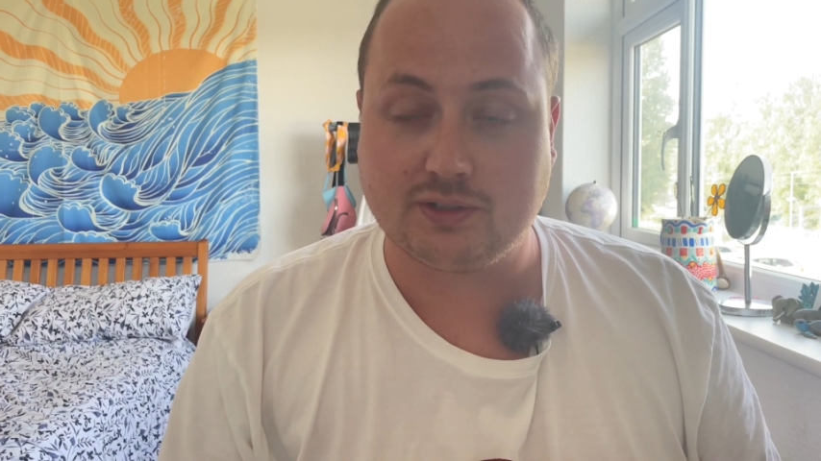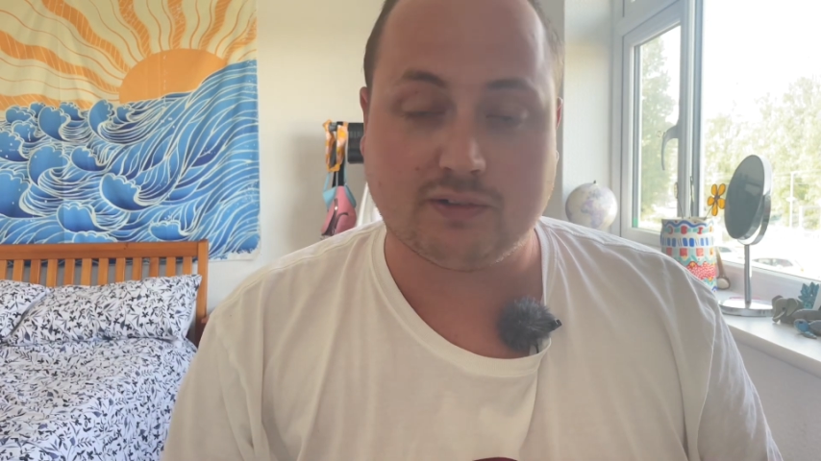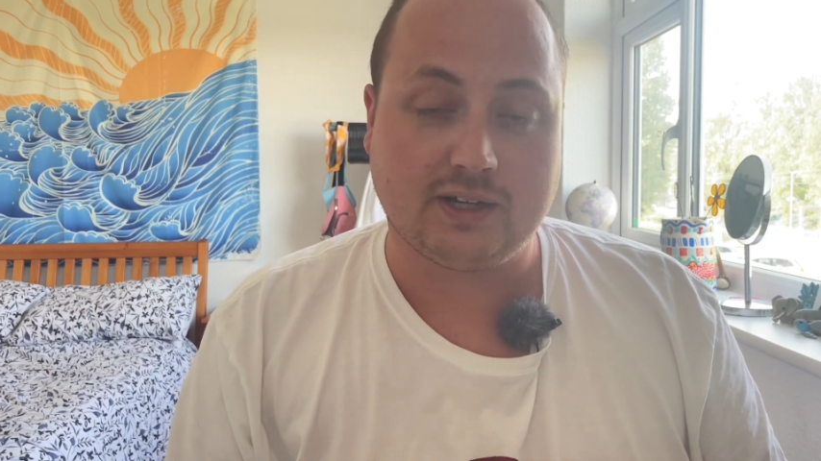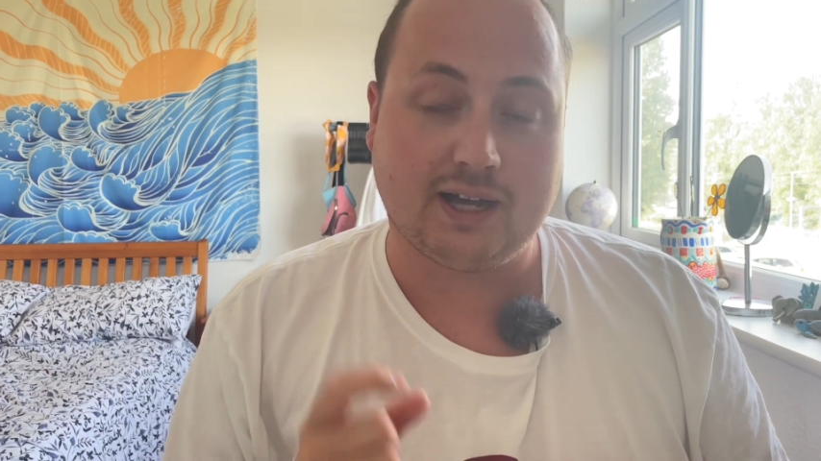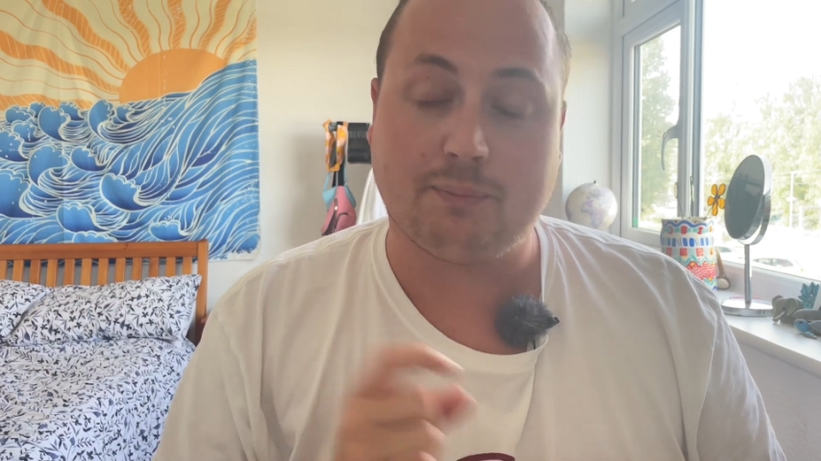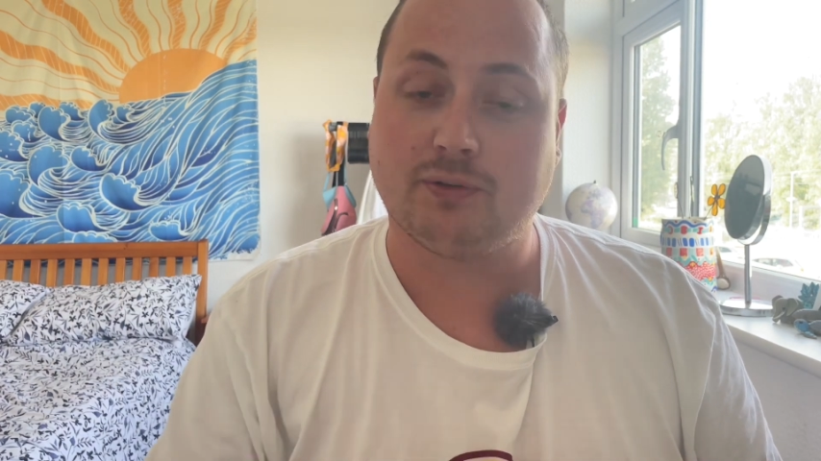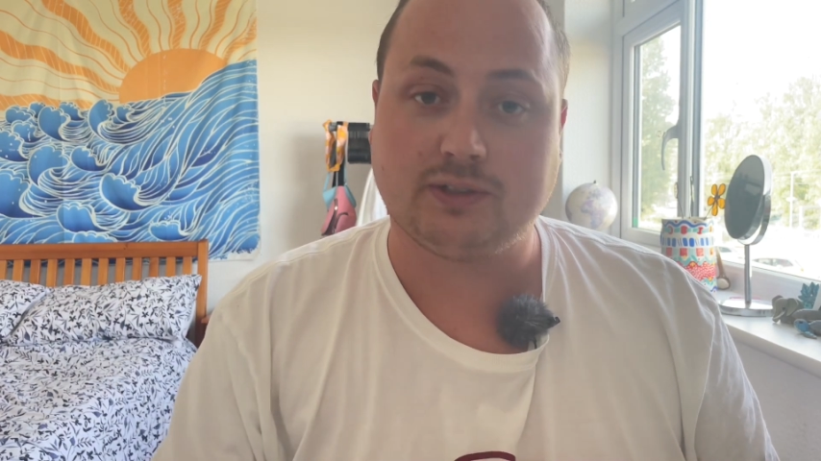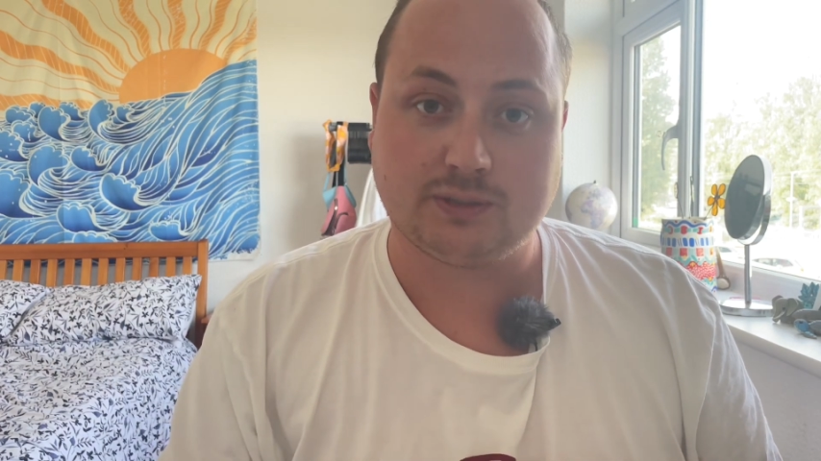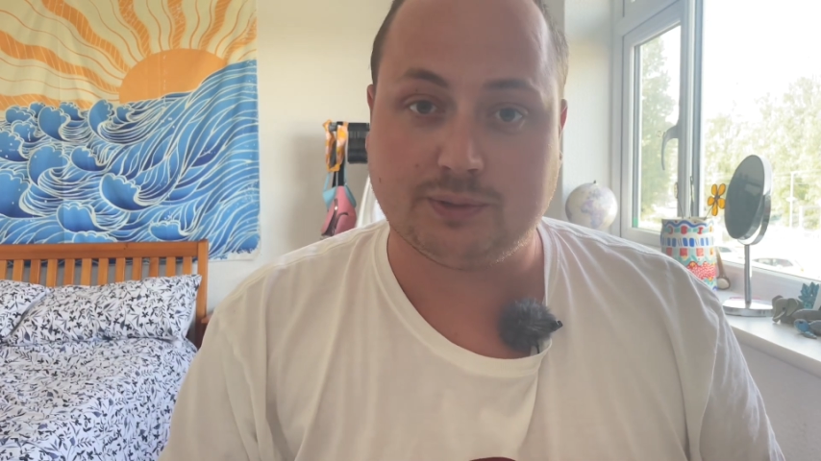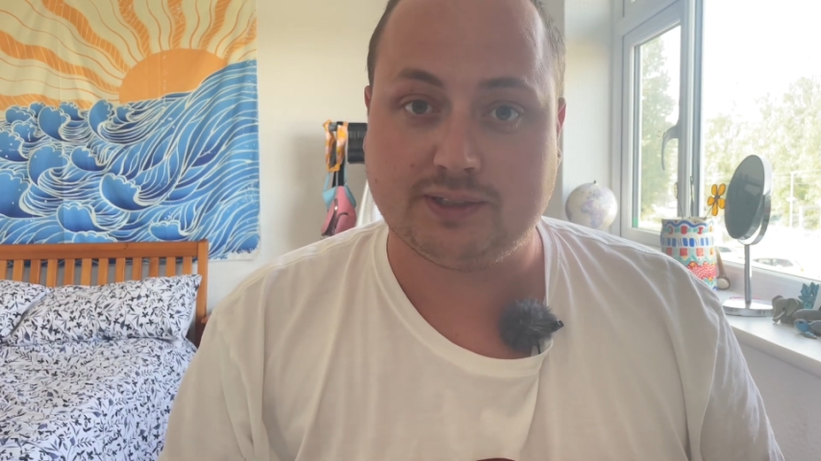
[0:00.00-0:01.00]
degree at
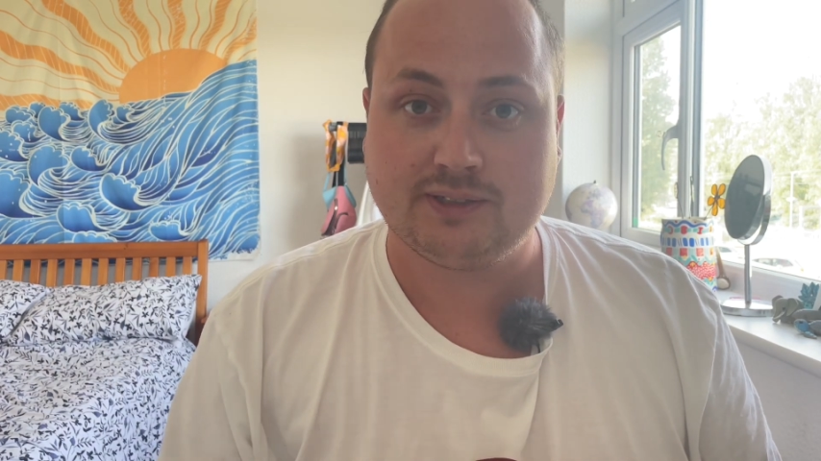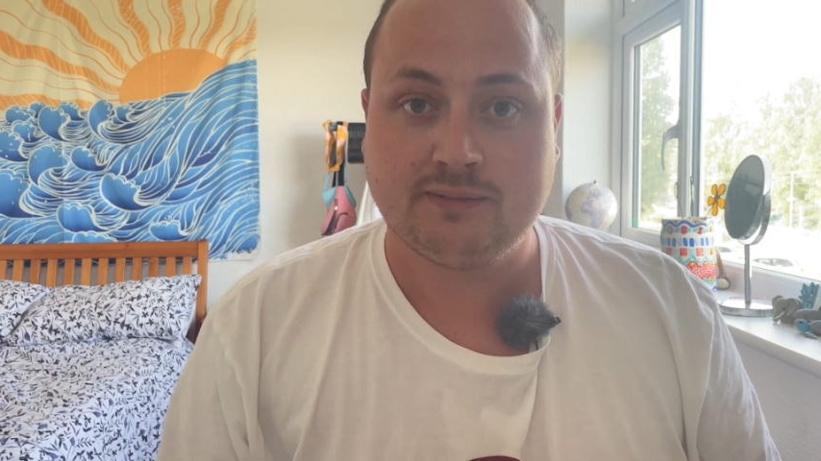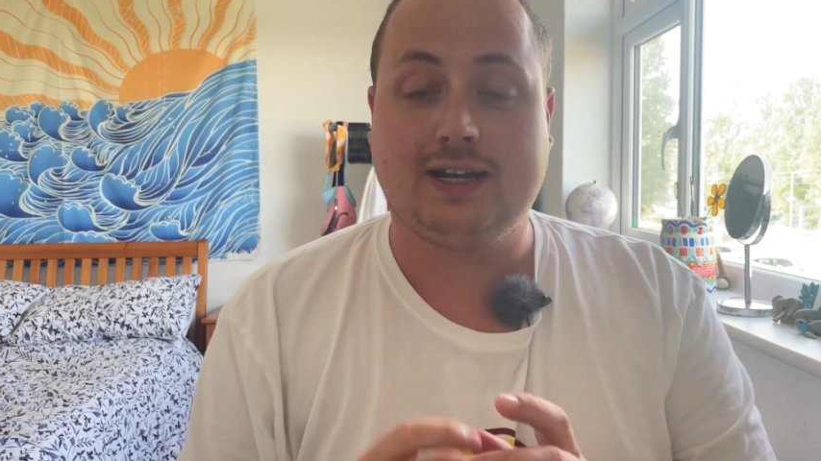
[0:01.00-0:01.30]
Aberystwyth.